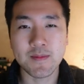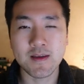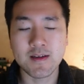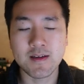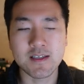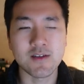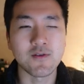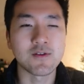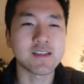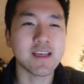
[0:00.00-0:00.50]

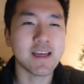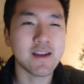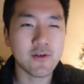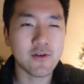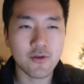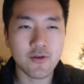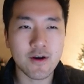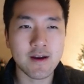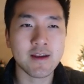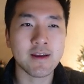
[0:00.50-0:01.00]
So it's
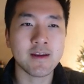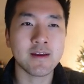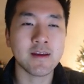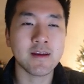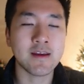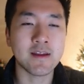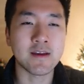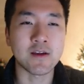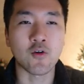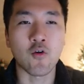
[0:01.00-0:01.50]

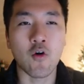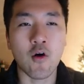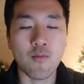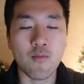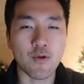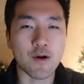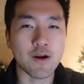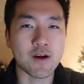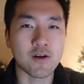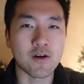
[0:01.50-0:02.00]
integrating and
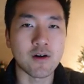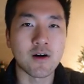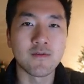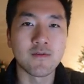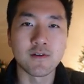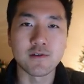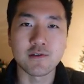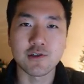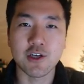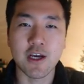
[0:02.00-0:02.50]
incorporating all of
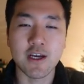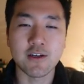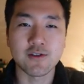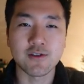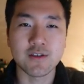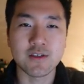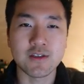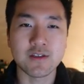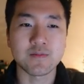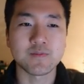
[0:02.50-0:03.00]
those
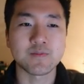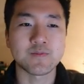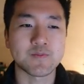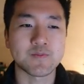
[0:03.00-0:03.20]
changes.